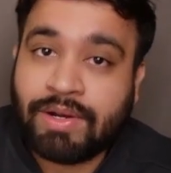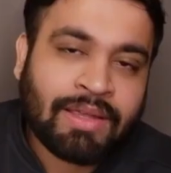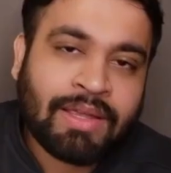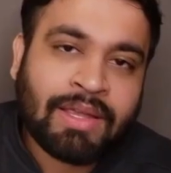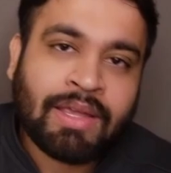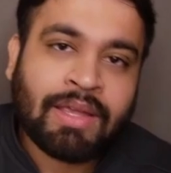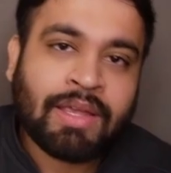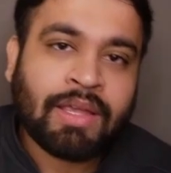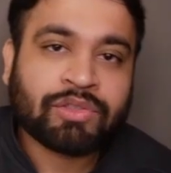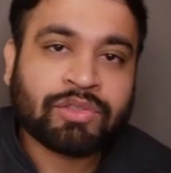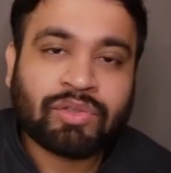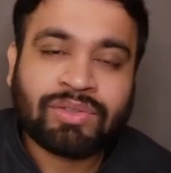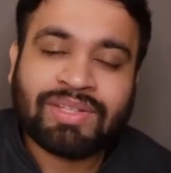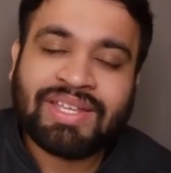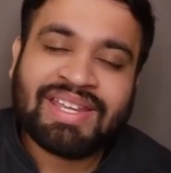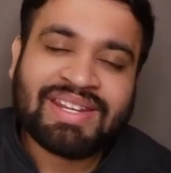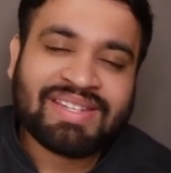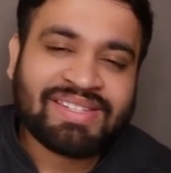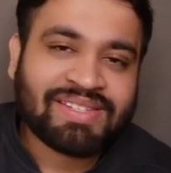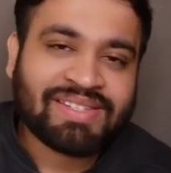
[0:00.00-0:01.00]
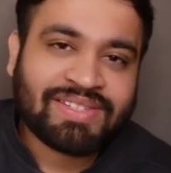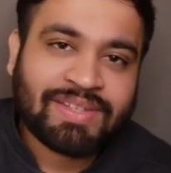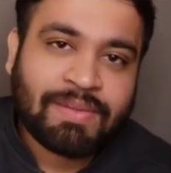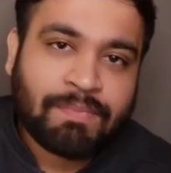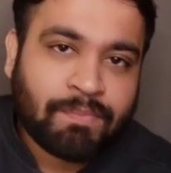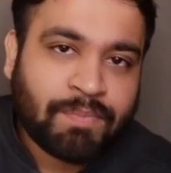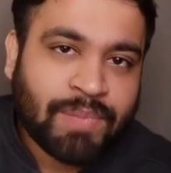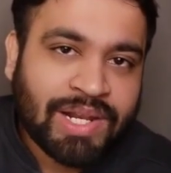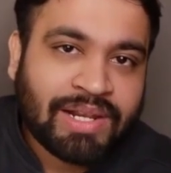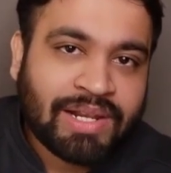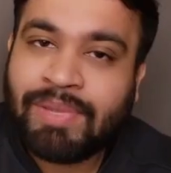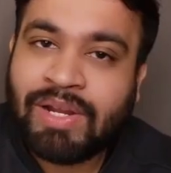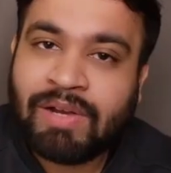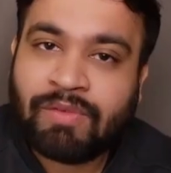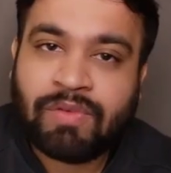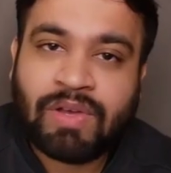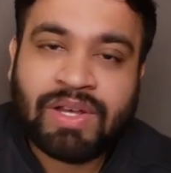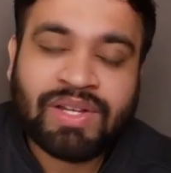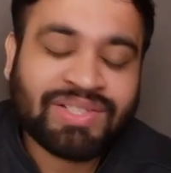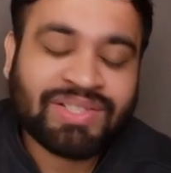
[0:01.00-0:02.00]
So there is a simple
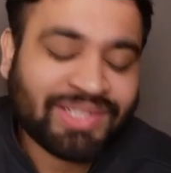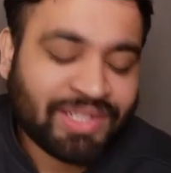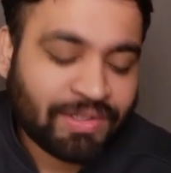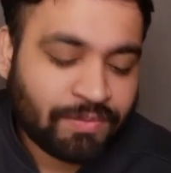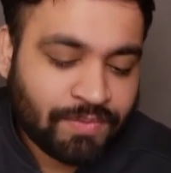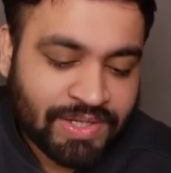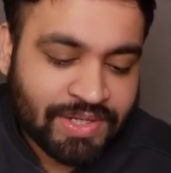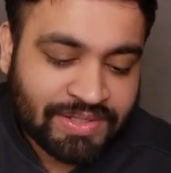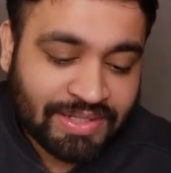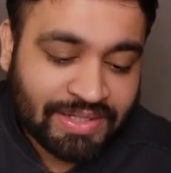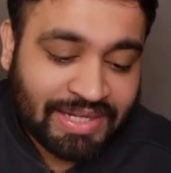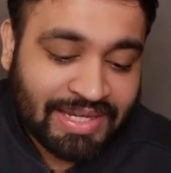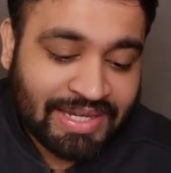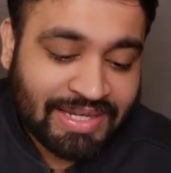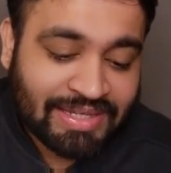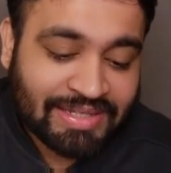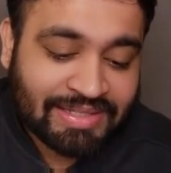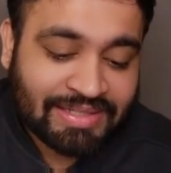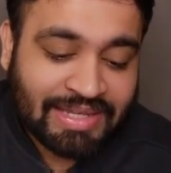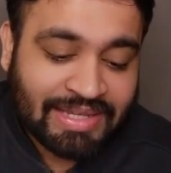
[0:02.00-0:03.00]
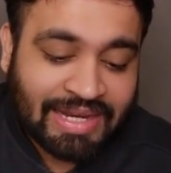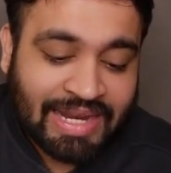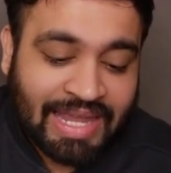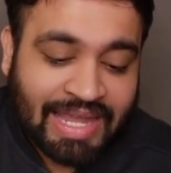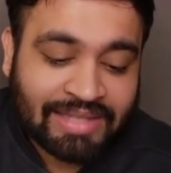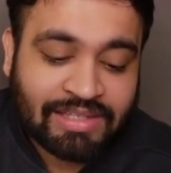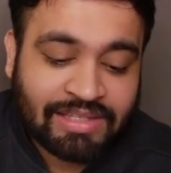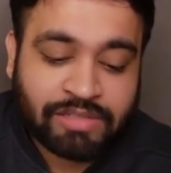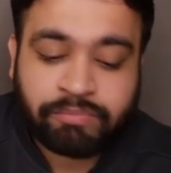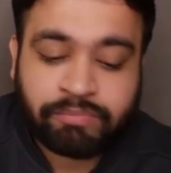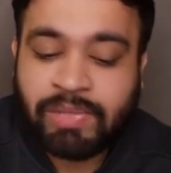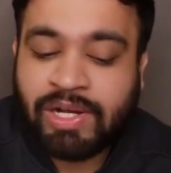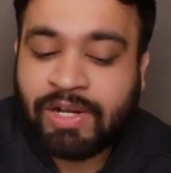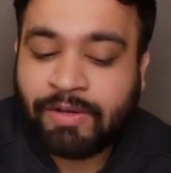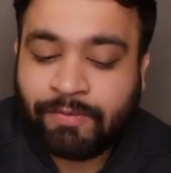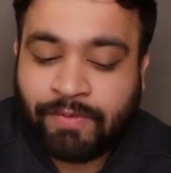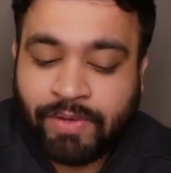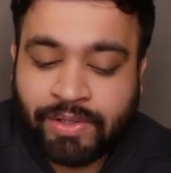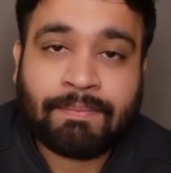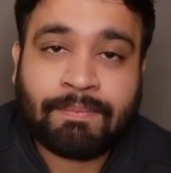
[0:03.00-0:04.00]
function which is like the split
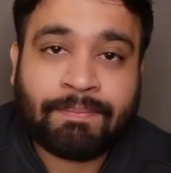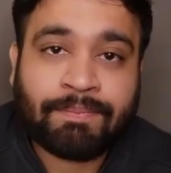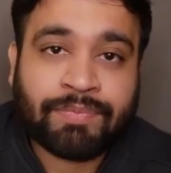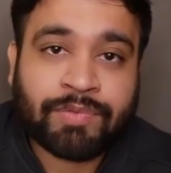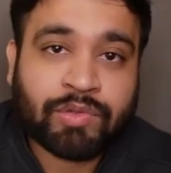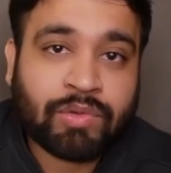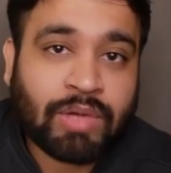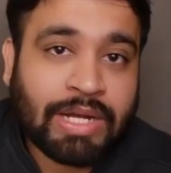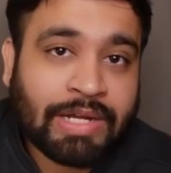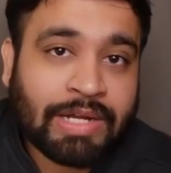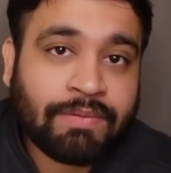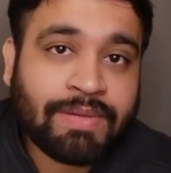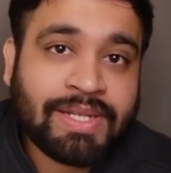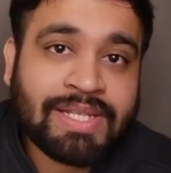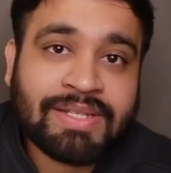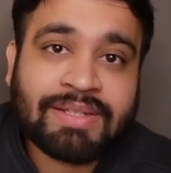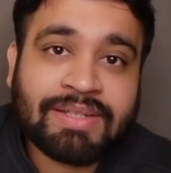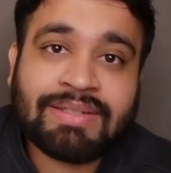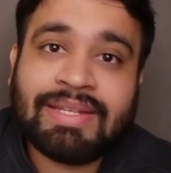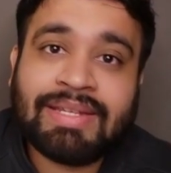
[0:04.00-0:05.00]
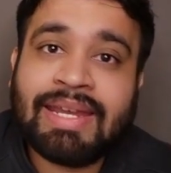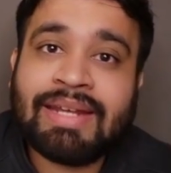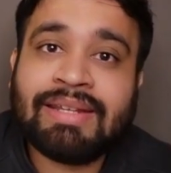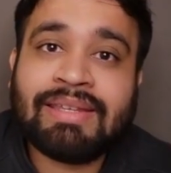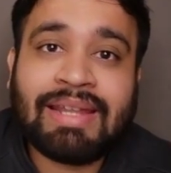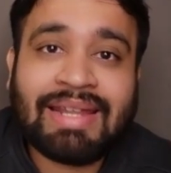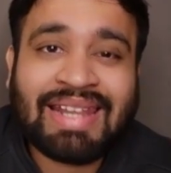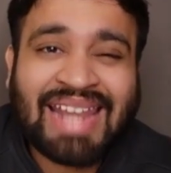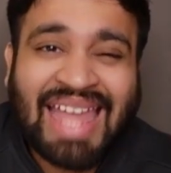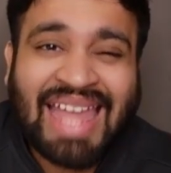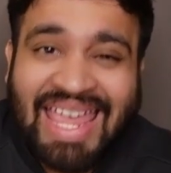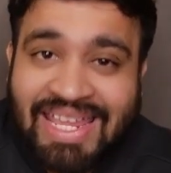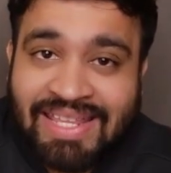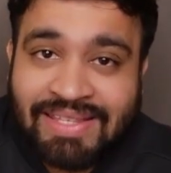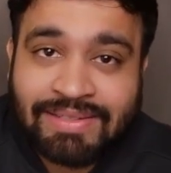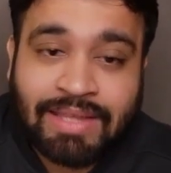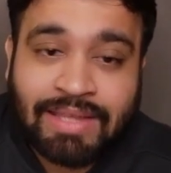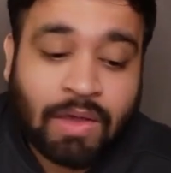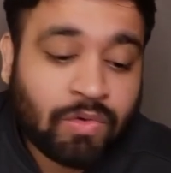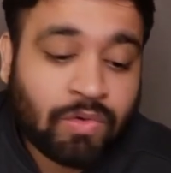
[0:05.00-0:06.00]
function. So it will just get the lines
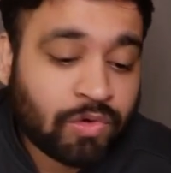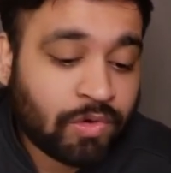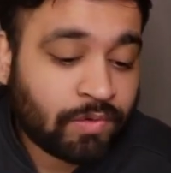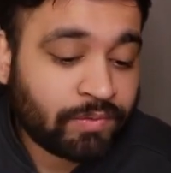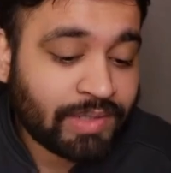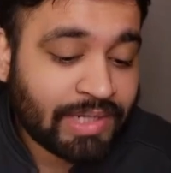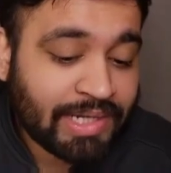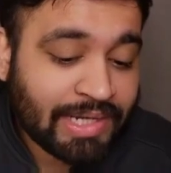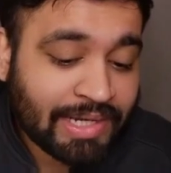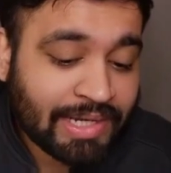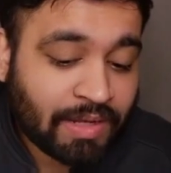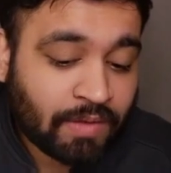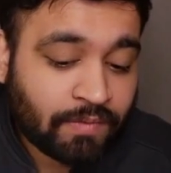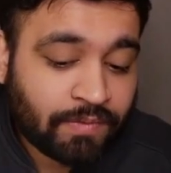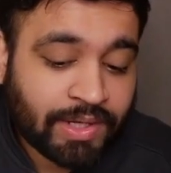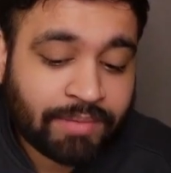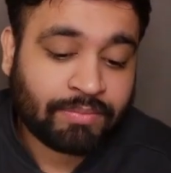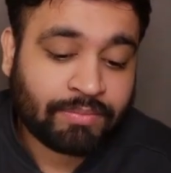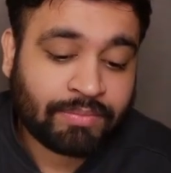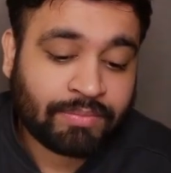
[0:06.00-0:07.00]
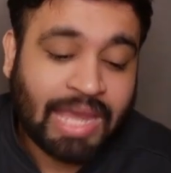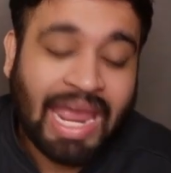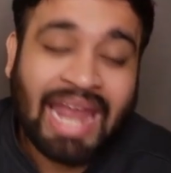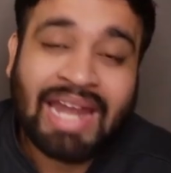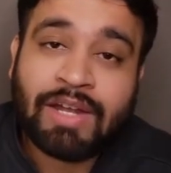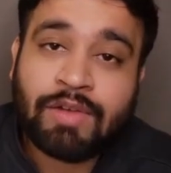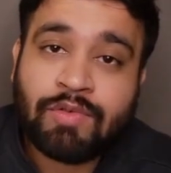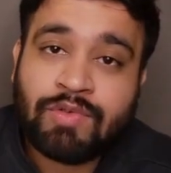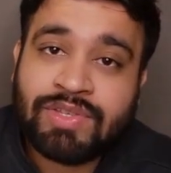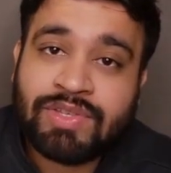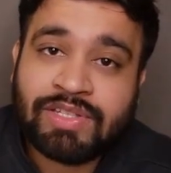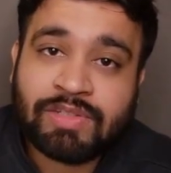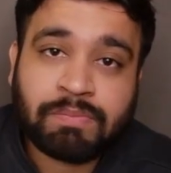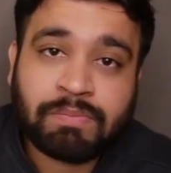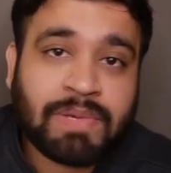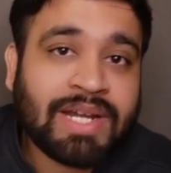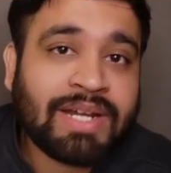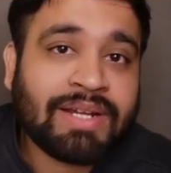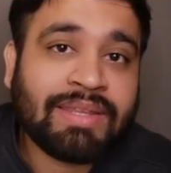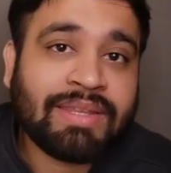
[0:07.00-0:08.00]
out of the data frame and it will just split
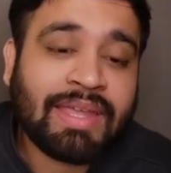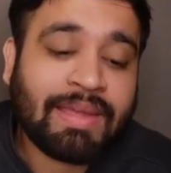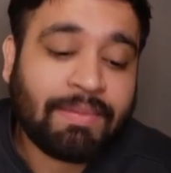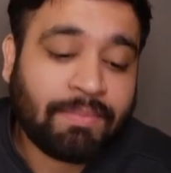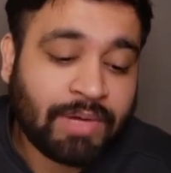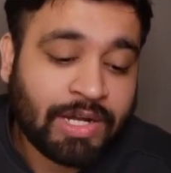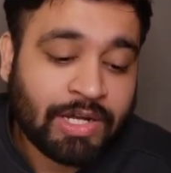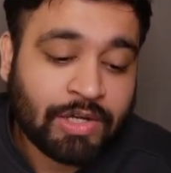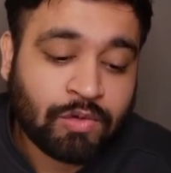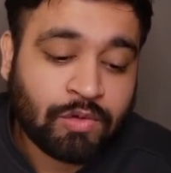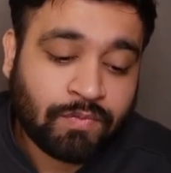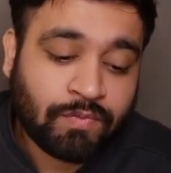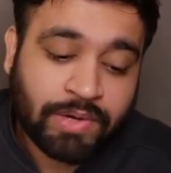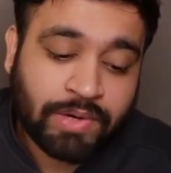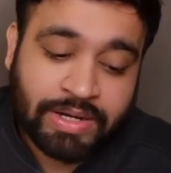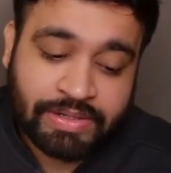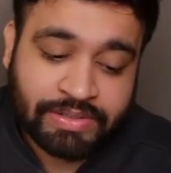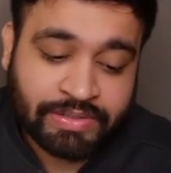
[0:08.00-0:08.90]
them into words.